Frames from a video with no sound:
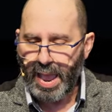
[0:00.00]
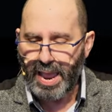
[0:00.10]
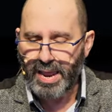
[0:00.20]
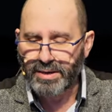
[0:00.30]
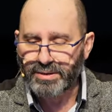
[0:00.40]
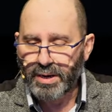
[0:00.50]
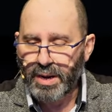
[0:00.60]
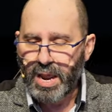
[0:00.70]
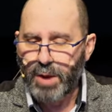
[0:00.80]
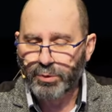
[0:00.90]
And
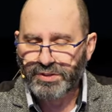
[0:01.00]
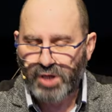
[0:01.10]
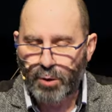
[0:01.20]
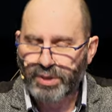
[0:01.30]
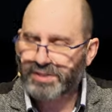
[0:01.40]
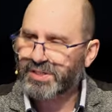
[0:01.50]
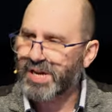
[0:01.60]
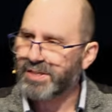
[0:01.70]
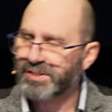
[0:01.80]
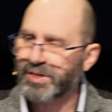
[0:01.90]
it was so
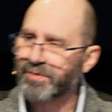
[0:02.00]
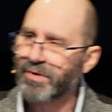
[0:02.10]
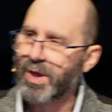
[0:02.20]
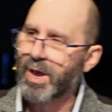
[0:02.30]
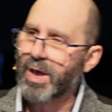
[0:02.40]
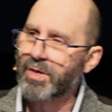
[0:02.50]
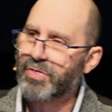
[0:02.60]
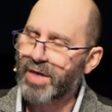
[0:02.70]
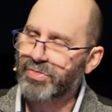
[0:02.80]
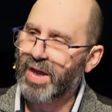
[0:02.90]
extensive
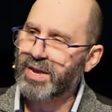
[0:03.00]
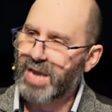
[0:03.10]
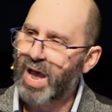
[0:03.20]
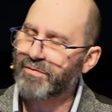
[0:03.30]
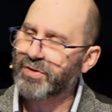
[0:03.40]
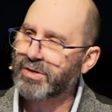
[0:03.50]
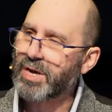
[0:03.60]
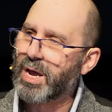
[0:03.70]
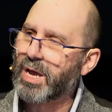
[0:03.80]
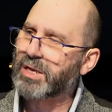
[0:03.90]
that they covered
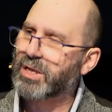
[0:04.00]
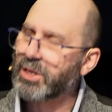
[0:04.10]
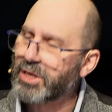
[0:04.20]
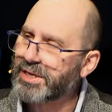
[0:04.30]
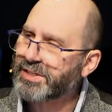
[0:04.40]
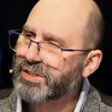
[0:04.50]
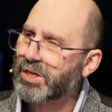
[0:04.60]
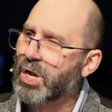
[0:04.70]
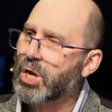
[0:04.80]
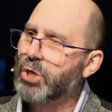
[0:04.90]
at least
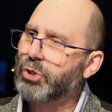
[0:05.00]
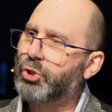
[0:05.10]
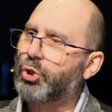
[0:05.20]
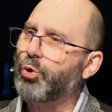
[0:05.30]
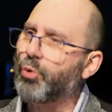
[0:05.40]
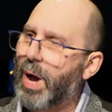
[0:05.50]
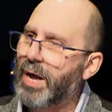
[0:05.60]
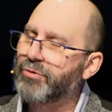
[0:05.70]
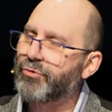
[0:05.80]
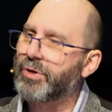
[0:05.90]

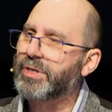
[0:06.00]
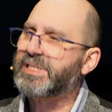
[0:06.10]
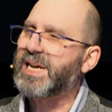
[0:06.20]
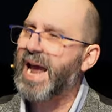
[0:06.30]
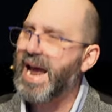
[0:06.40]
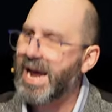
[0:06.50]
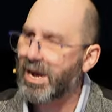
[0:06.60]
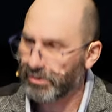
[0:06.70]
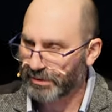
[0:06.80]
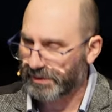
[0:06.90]
200
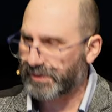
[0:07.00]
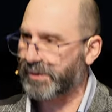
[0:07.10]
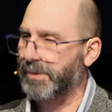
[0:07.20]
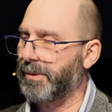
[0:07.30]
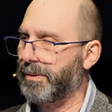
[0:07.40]
towns